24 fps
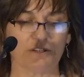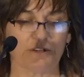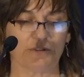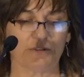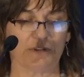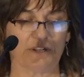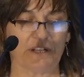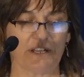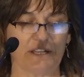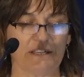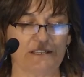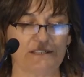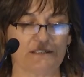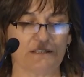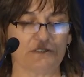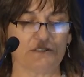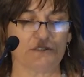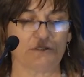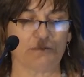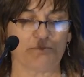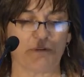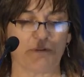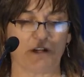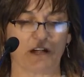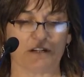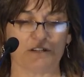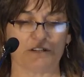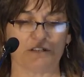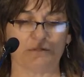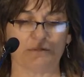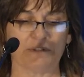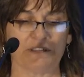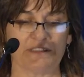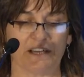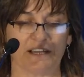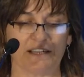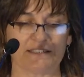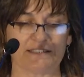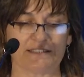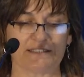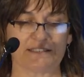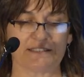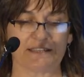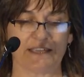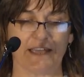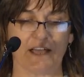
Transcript: agreed to partner with us,